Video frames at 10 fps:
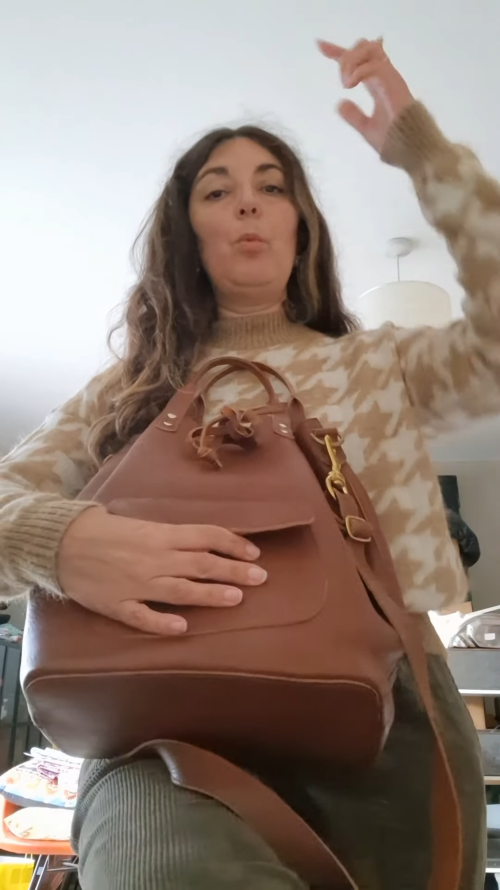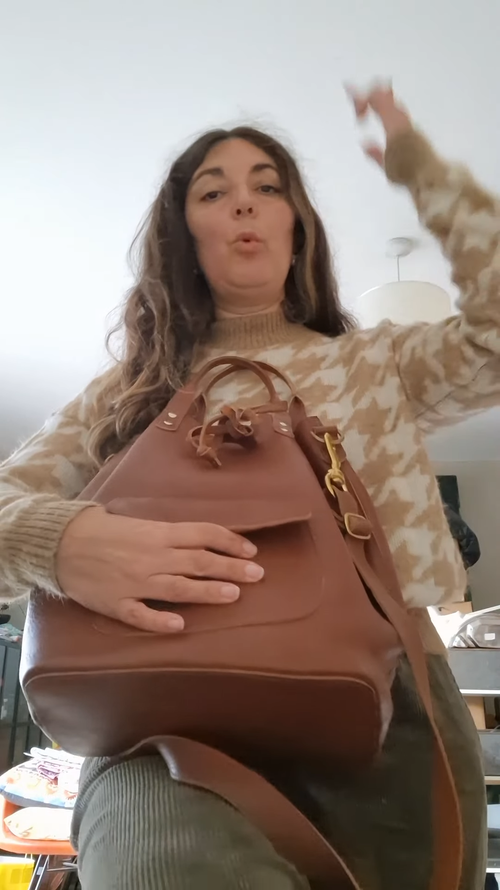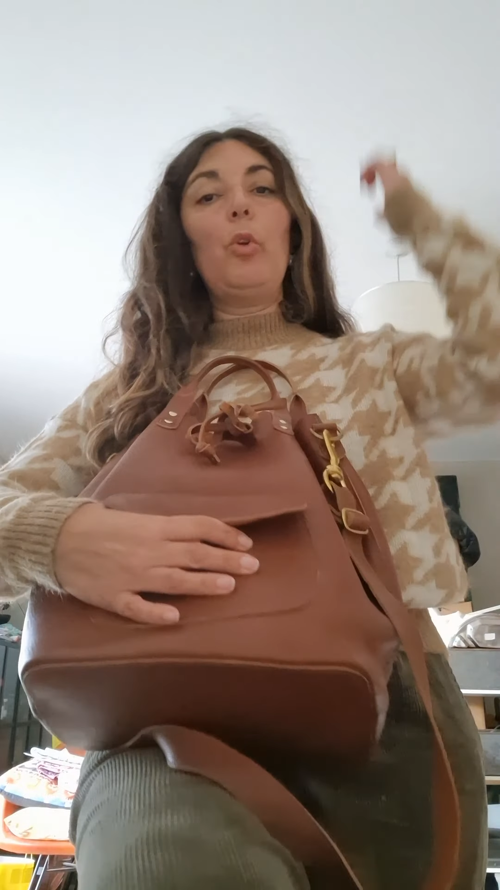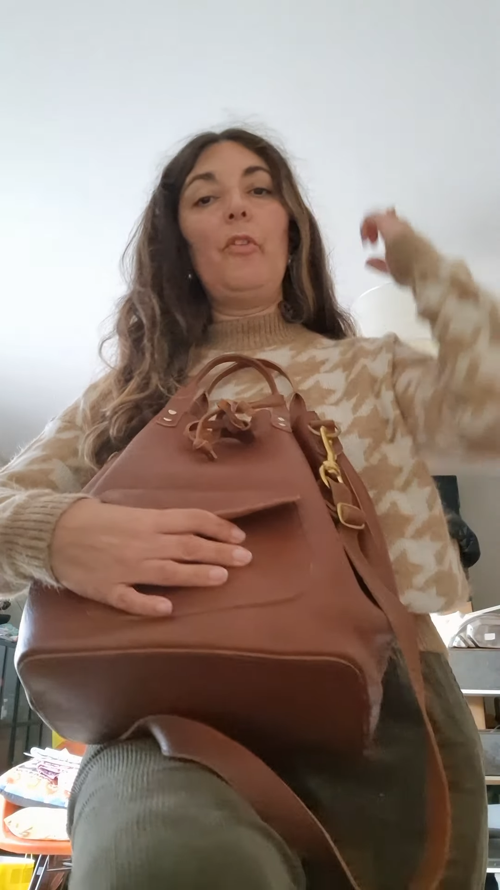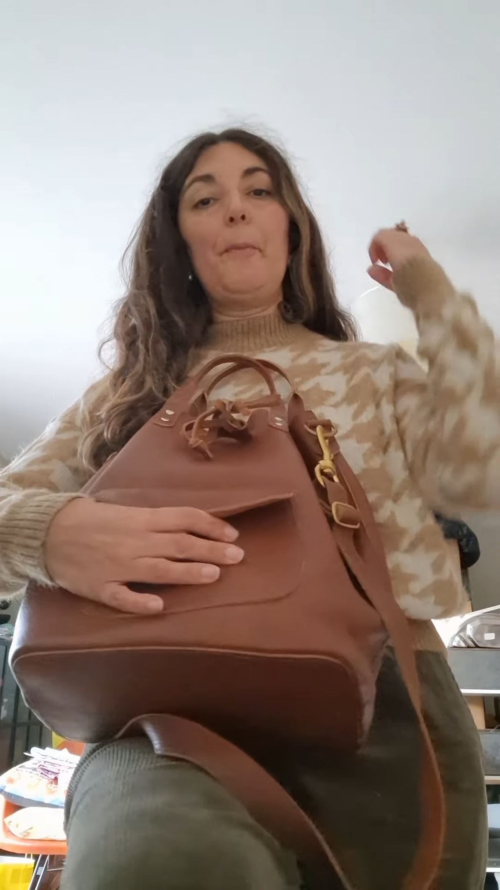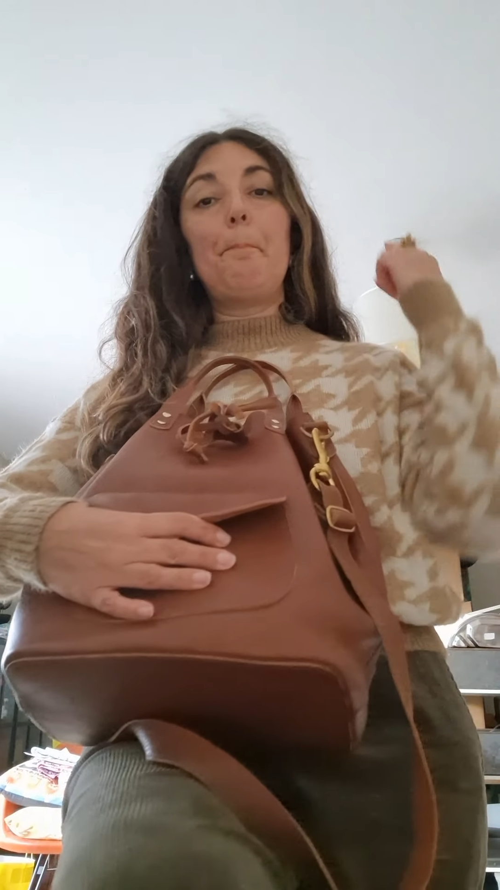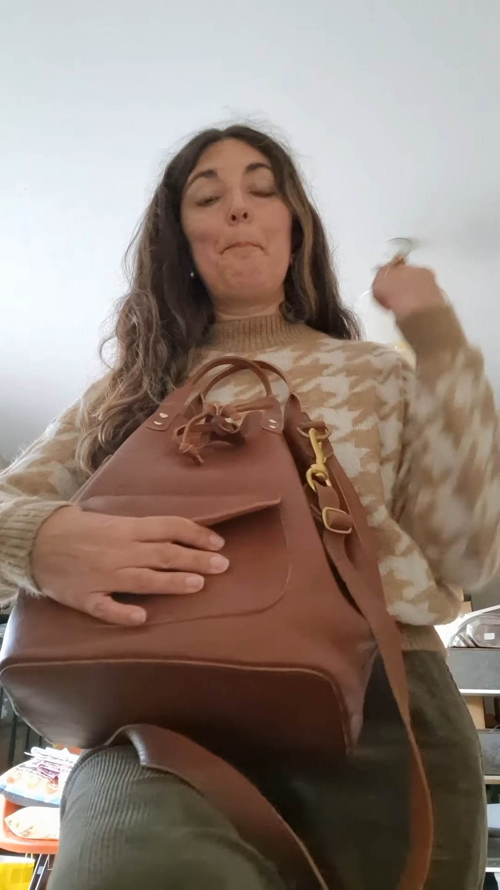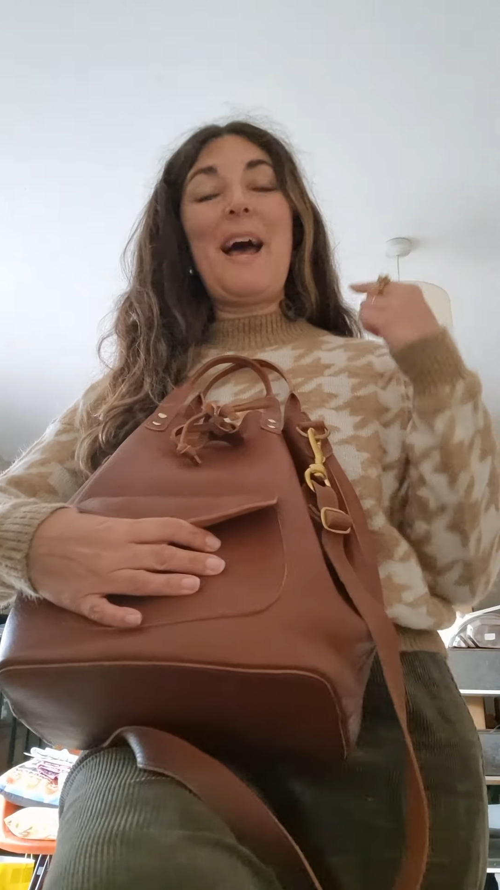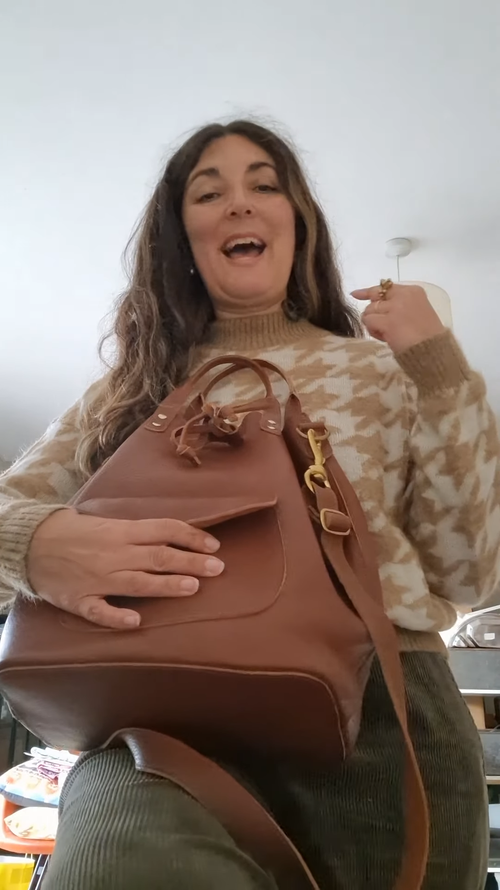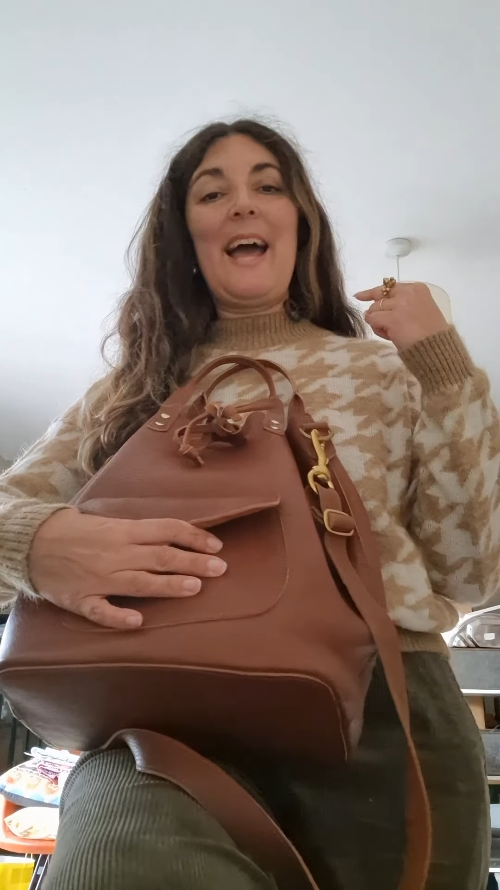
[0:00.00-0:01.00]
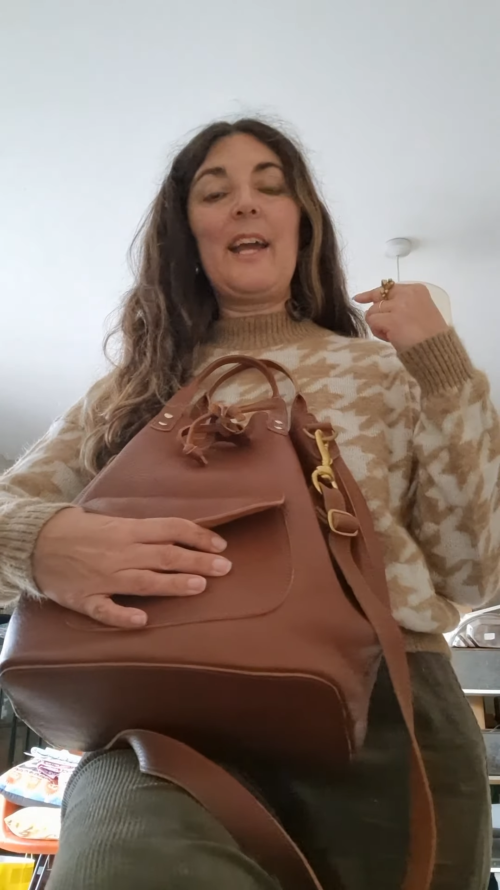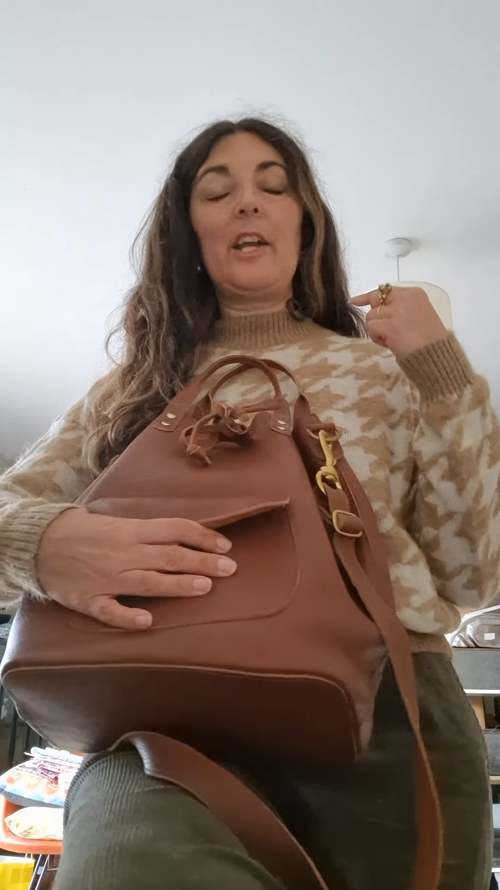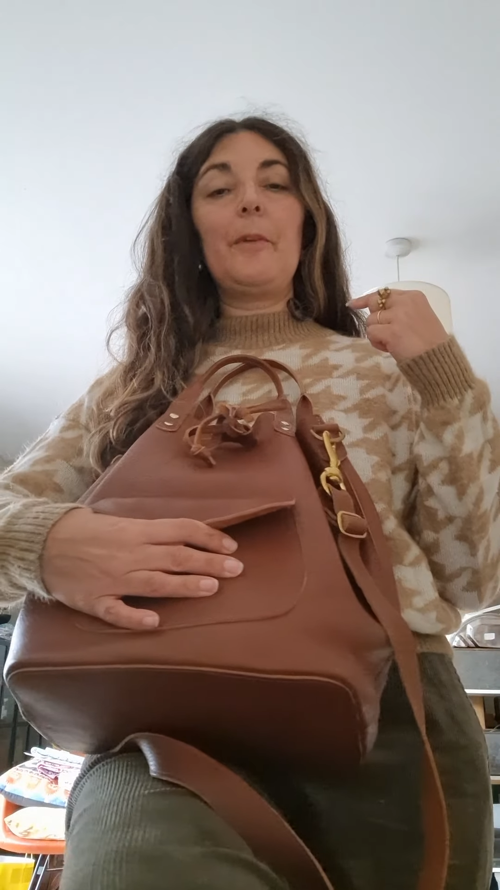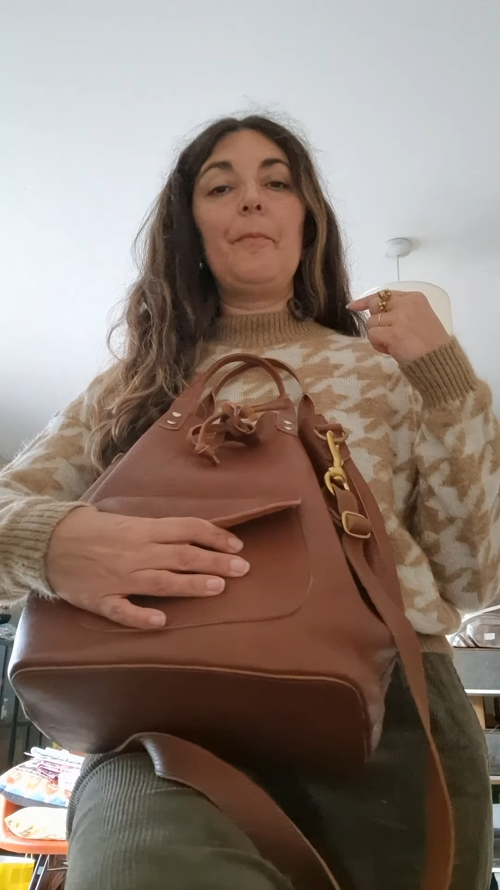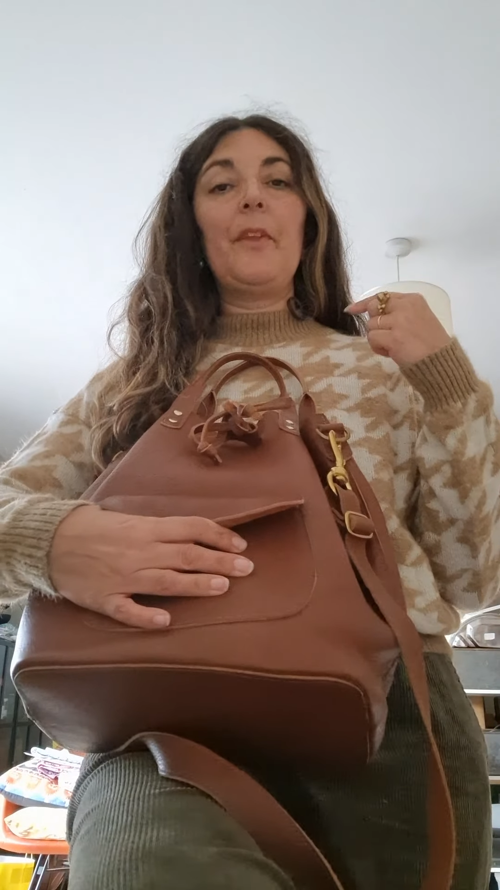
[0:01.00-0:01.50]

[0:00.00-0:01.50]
worn on the back